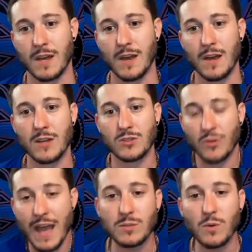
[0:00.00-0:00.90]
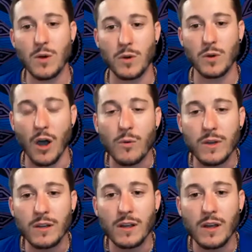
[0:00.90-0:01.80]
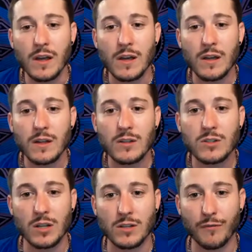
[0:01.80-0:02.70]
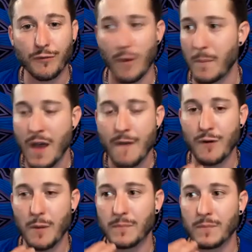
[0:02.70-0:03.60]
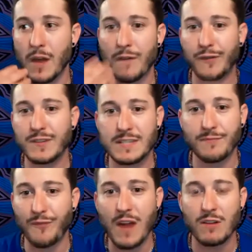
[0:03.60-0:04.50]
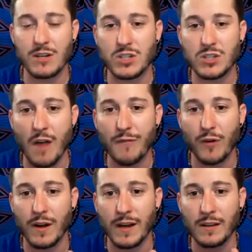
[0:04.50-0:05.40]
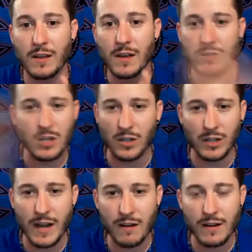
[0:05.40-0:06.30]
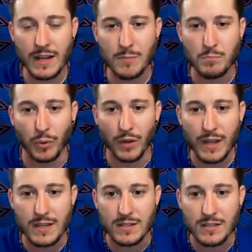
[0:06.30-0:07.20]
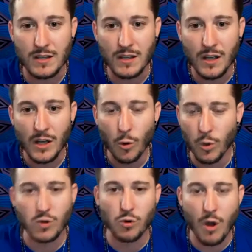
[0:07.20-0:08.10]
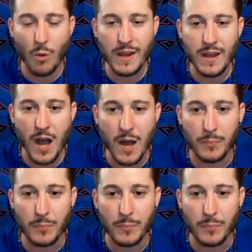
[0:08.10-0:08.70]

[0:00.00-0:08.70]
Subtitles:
So that's where we're going, from fear and suffering to clarity and bliss. We're growing up.